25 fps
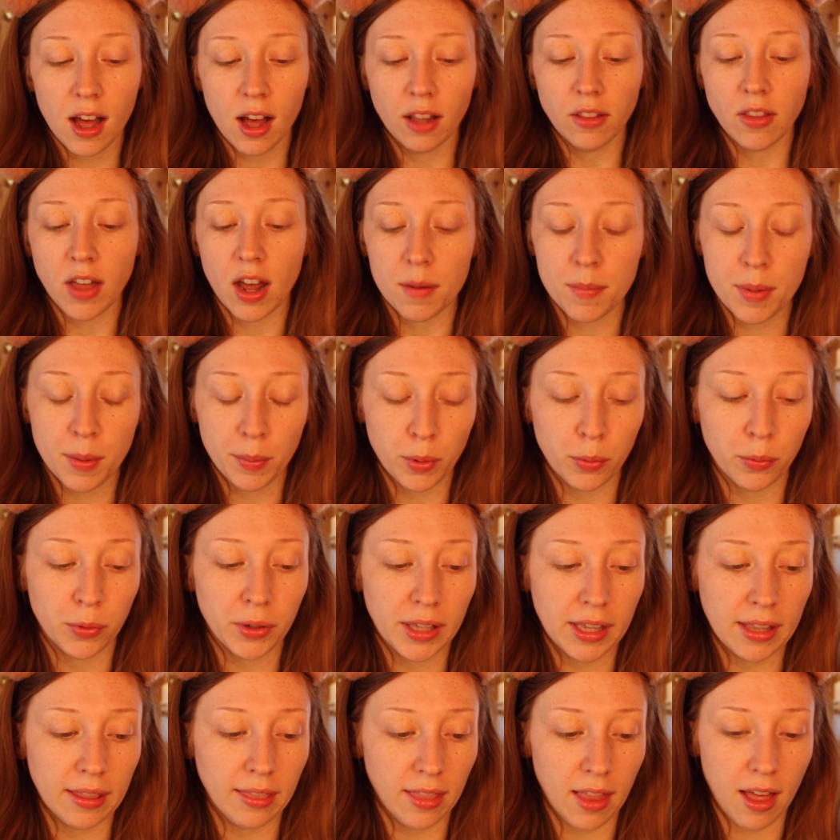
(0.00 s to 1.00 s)
A lot of people
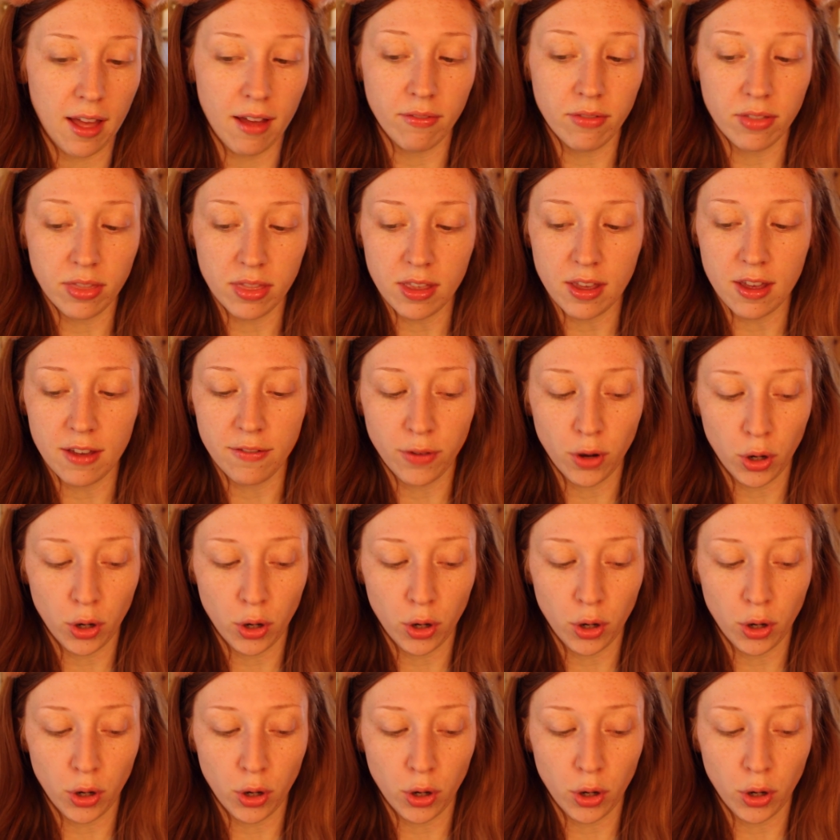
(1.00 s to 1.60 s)
really love the